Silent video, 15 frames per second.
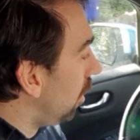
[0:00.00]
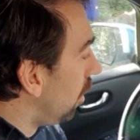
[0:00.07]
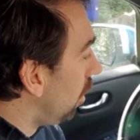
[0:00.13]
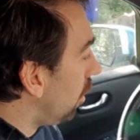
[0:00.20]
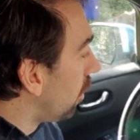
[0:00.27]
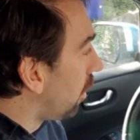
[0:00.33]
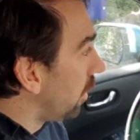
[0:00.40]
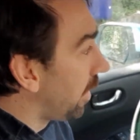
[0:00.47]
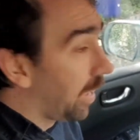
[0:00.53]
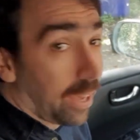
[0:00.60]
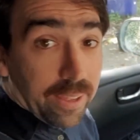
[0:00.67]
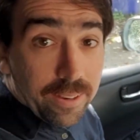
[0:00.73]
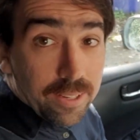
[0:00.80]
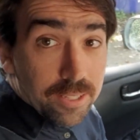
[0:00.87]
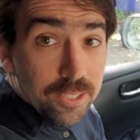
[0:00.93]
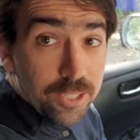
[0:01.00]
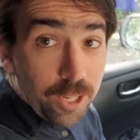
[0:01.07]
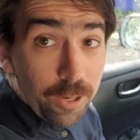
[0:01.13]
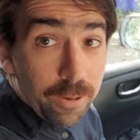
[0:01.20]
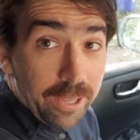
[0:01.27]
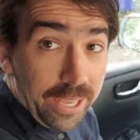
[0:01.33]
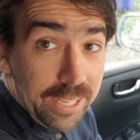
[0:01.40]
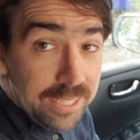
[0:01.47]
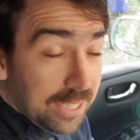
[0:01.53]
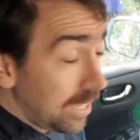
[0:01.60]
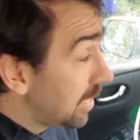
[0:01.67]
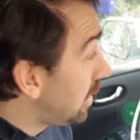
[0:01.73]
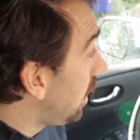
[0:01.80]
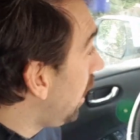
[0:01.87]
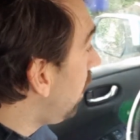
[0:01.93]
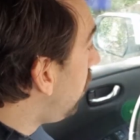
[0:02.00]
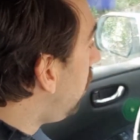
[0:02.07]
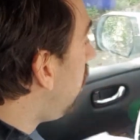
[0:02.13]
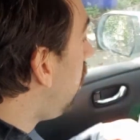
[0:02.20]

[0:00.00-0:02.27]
Look at that. So easy as that.